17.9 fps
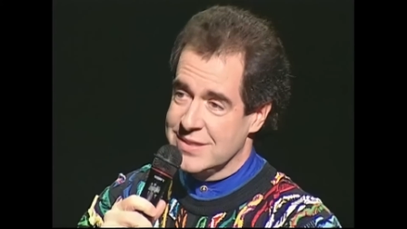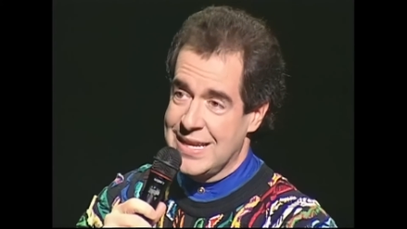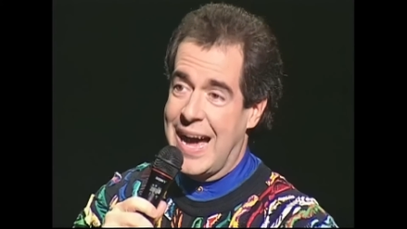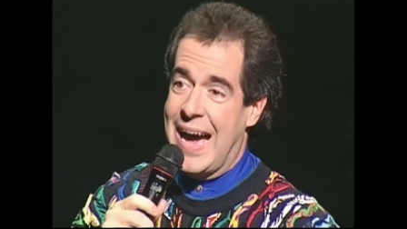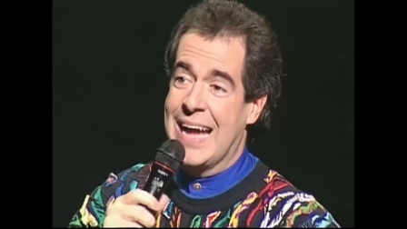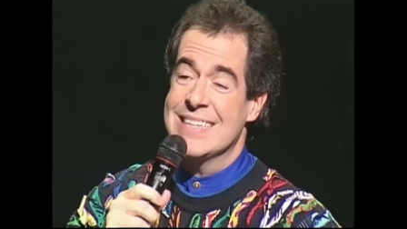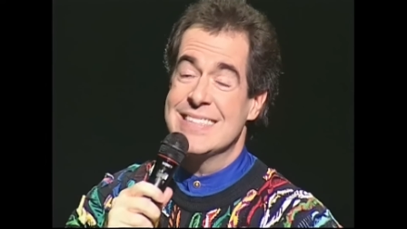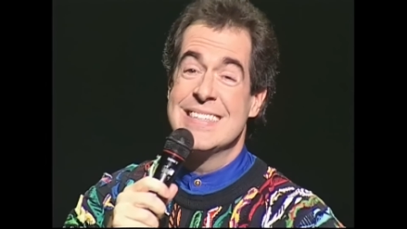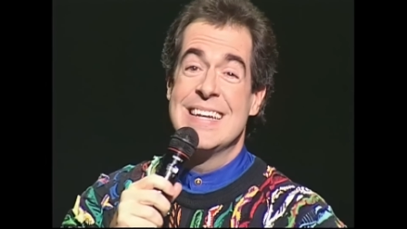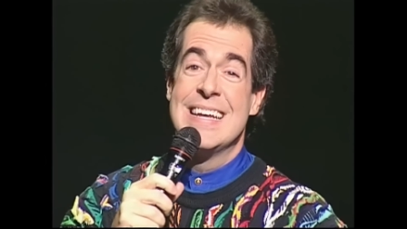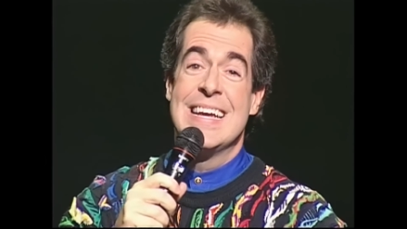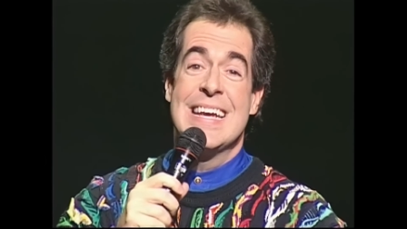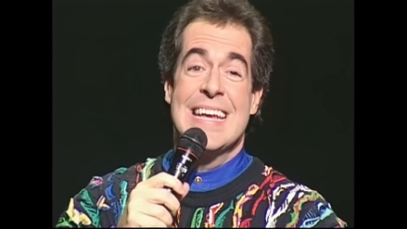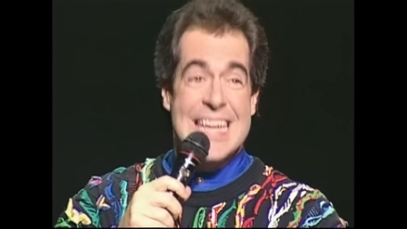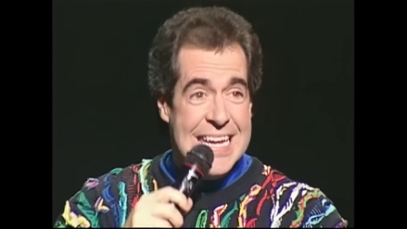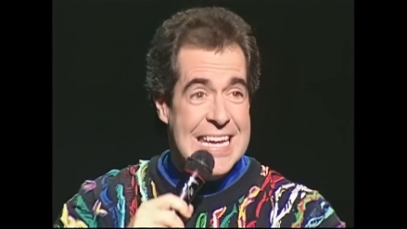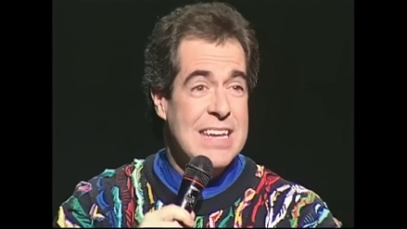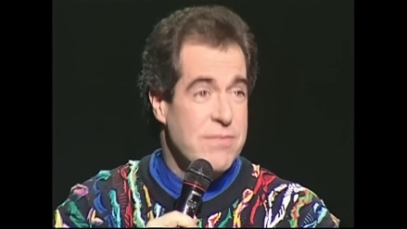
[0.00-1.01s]
not
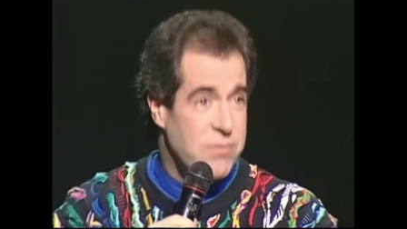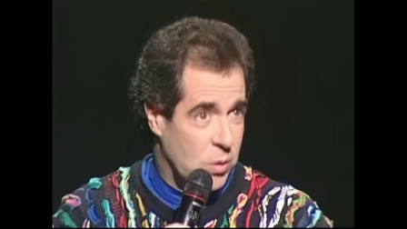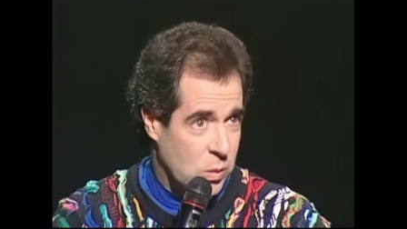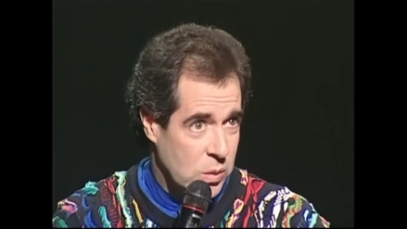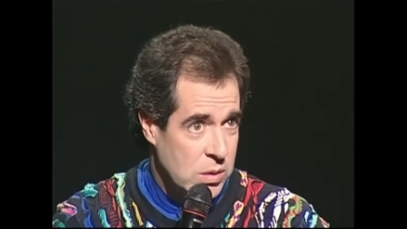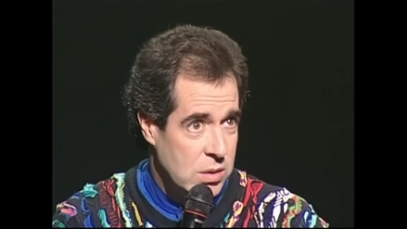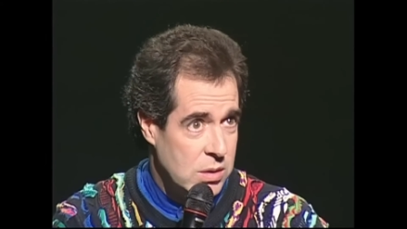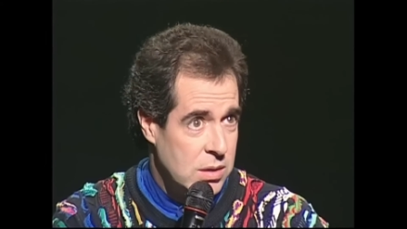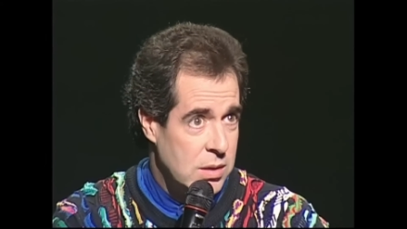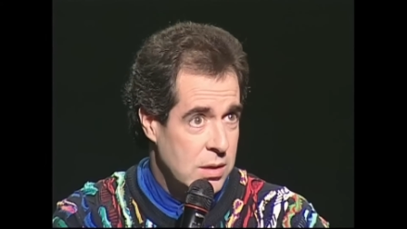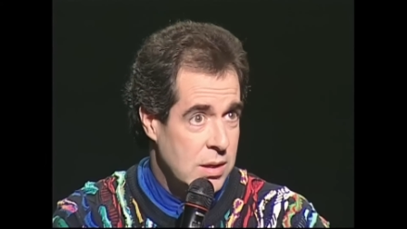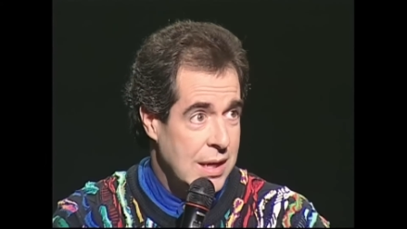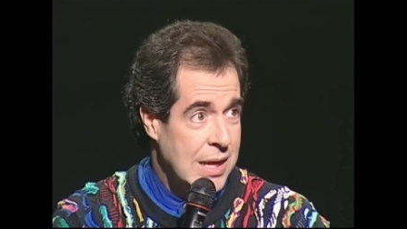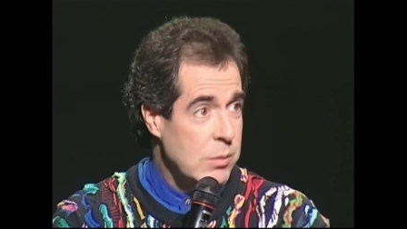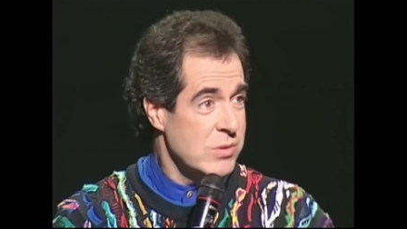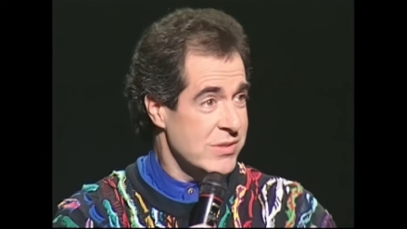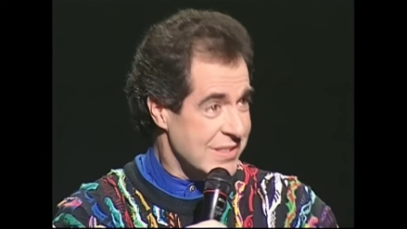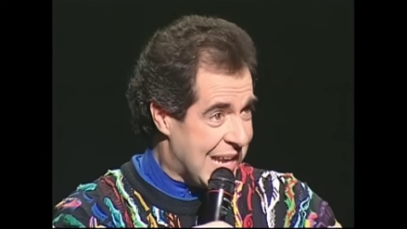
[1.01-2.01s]
evil. It
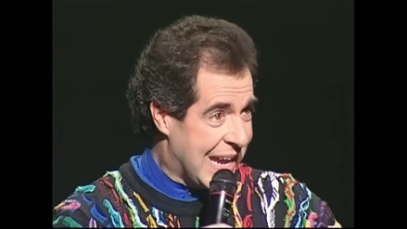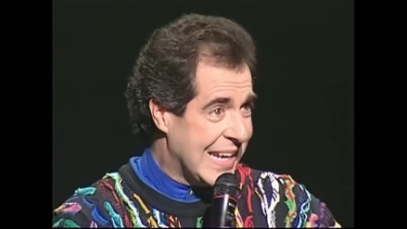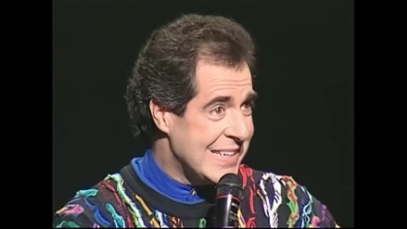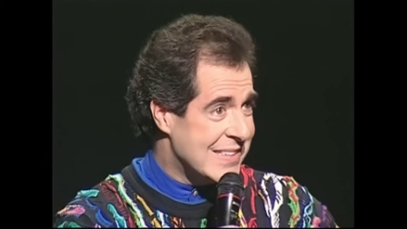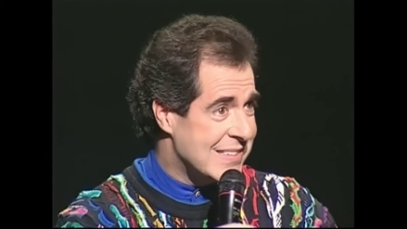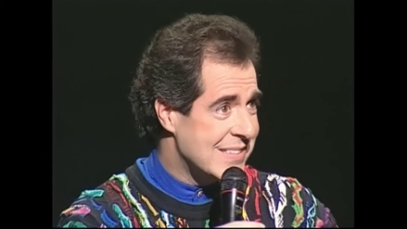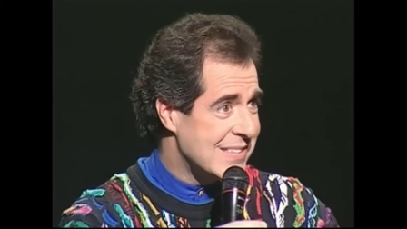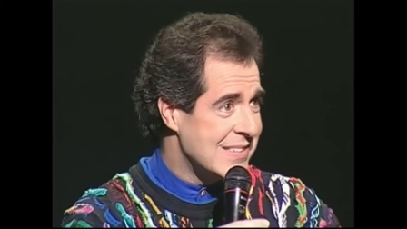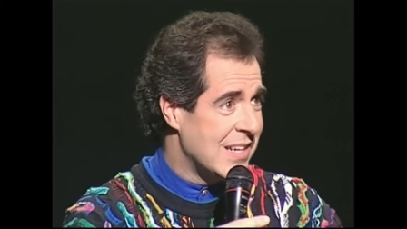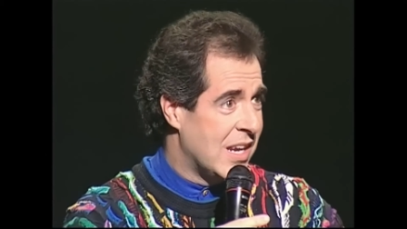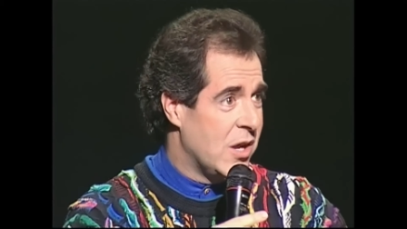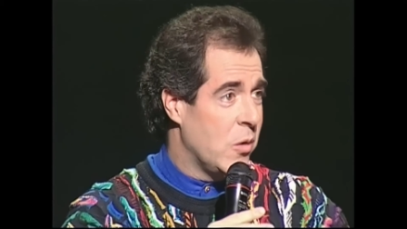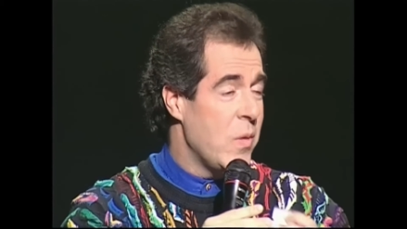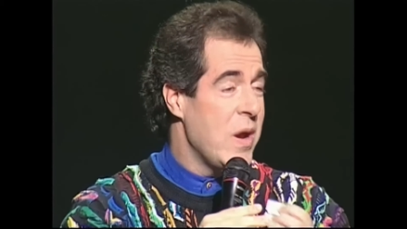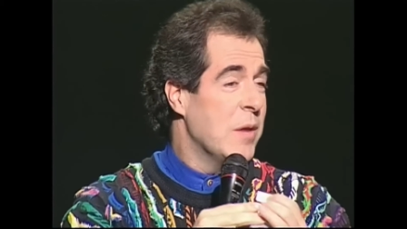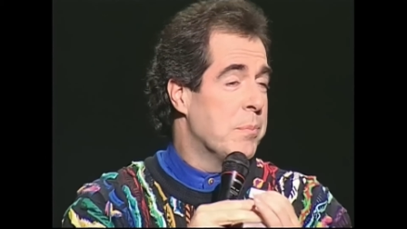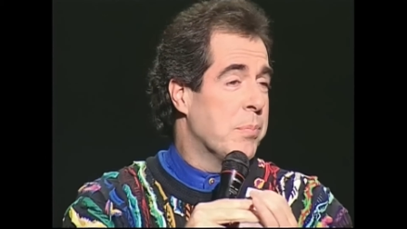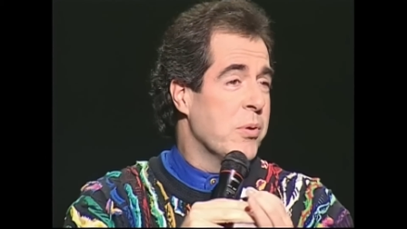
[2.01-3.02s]
was nice.
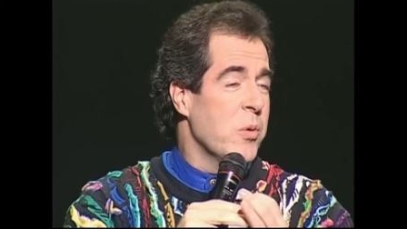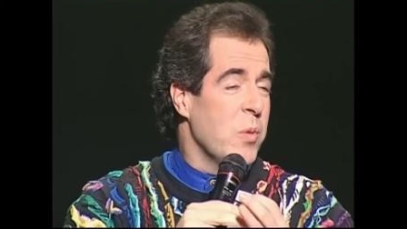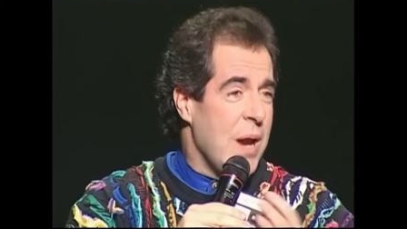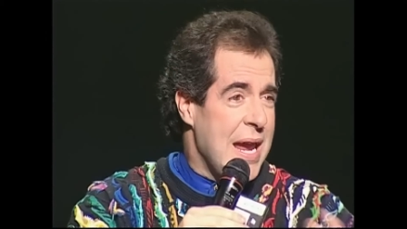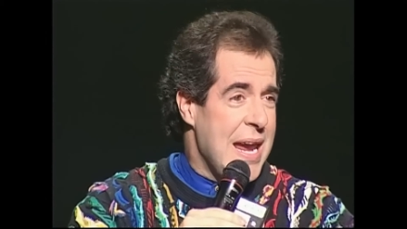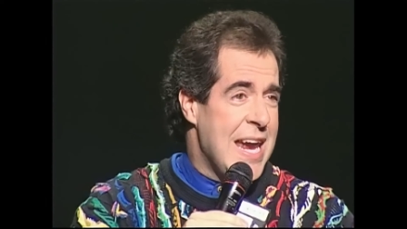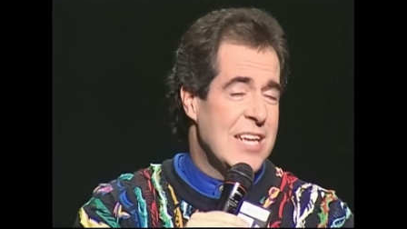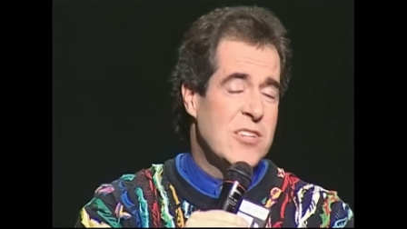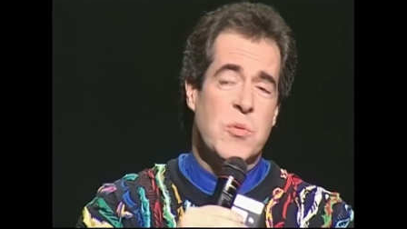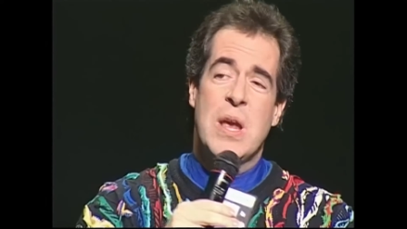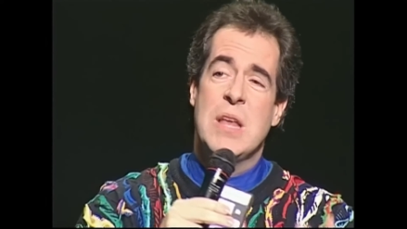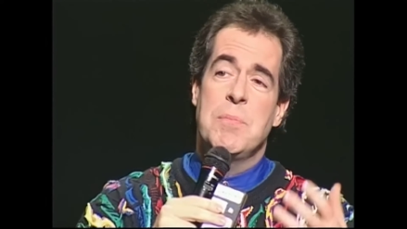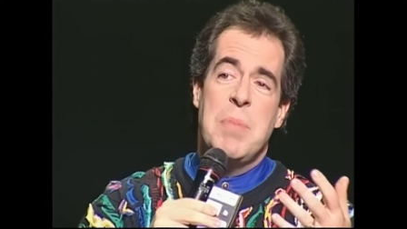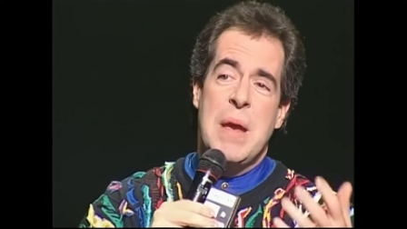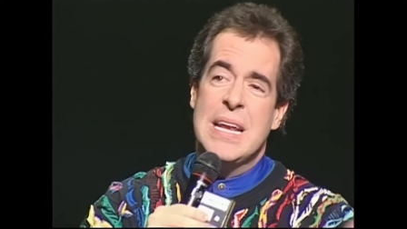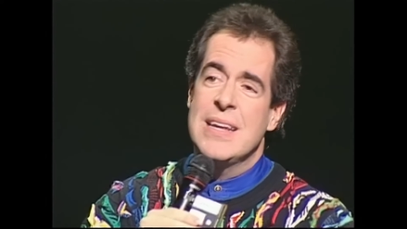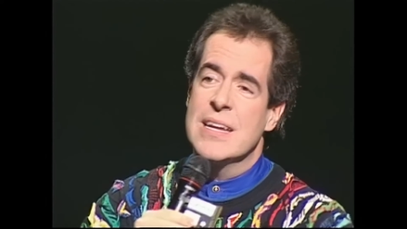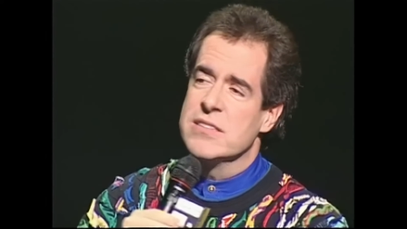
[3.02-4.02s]
We had parades, we had
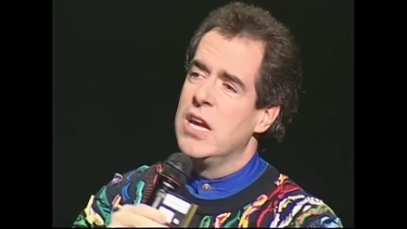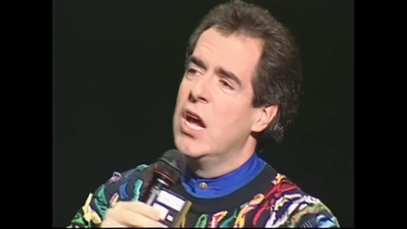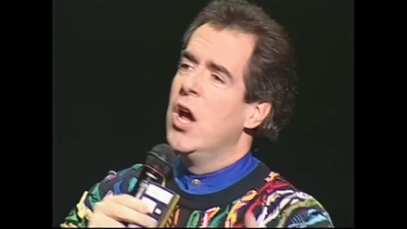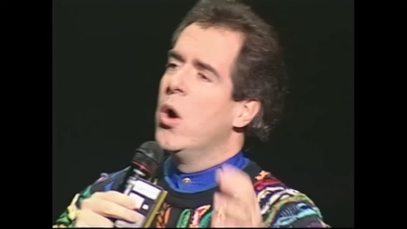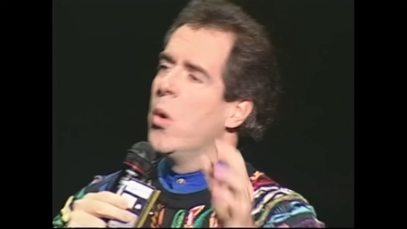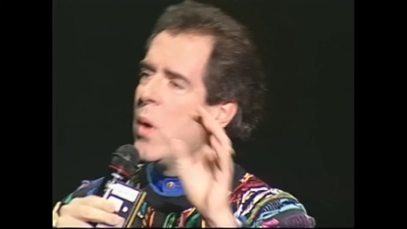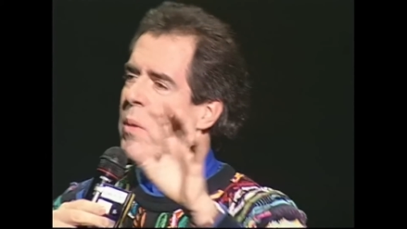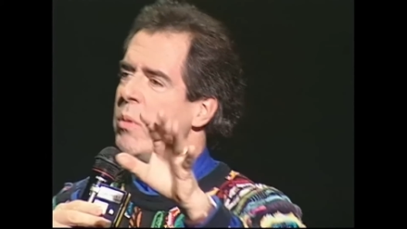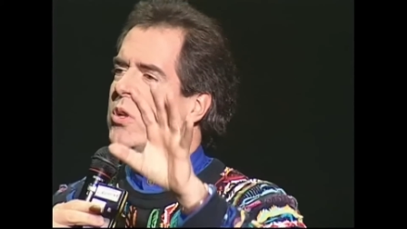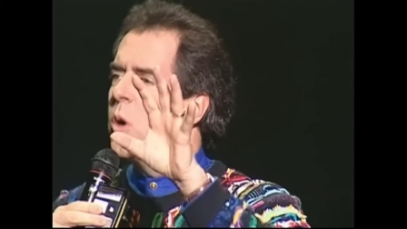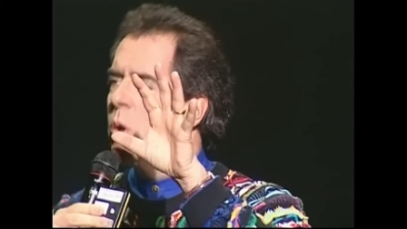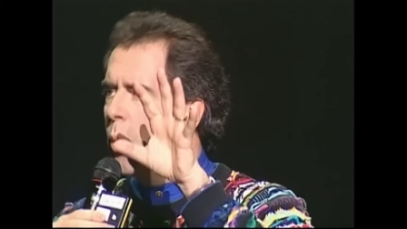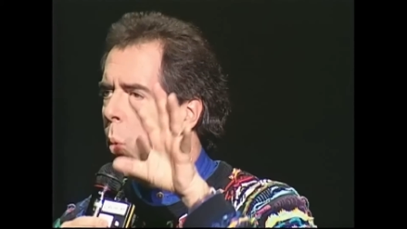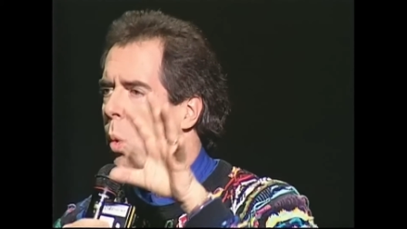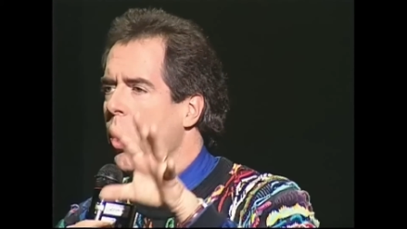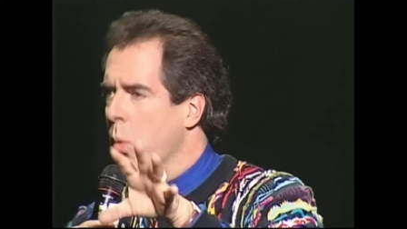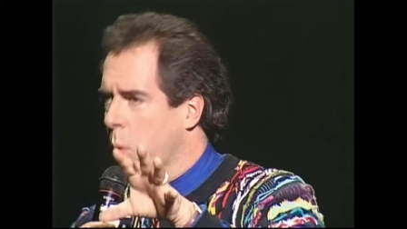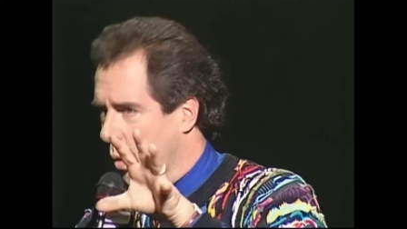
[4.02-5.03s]
picnics. We would go to
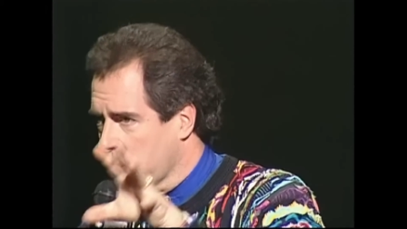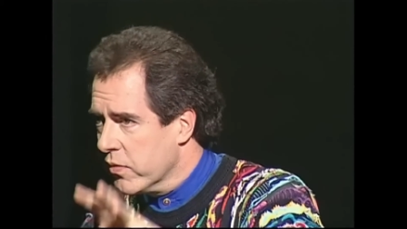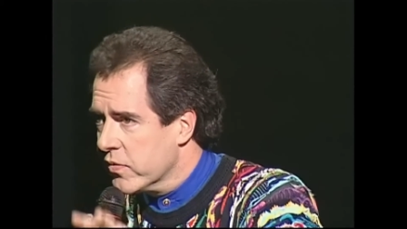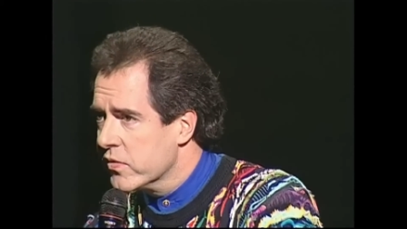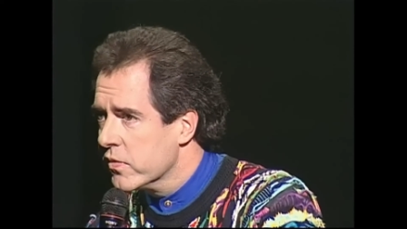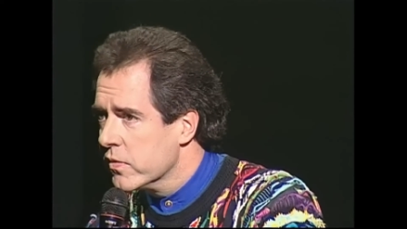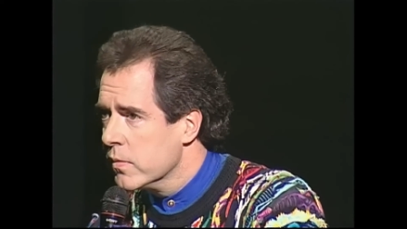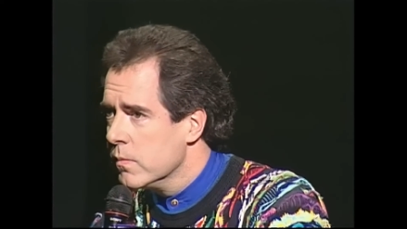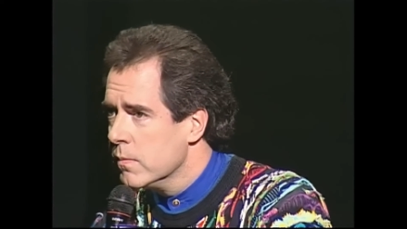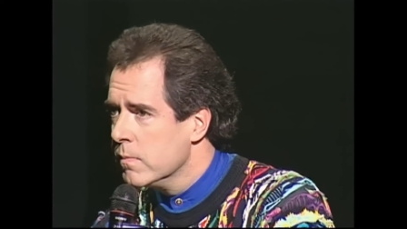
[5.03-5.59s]
Woolworths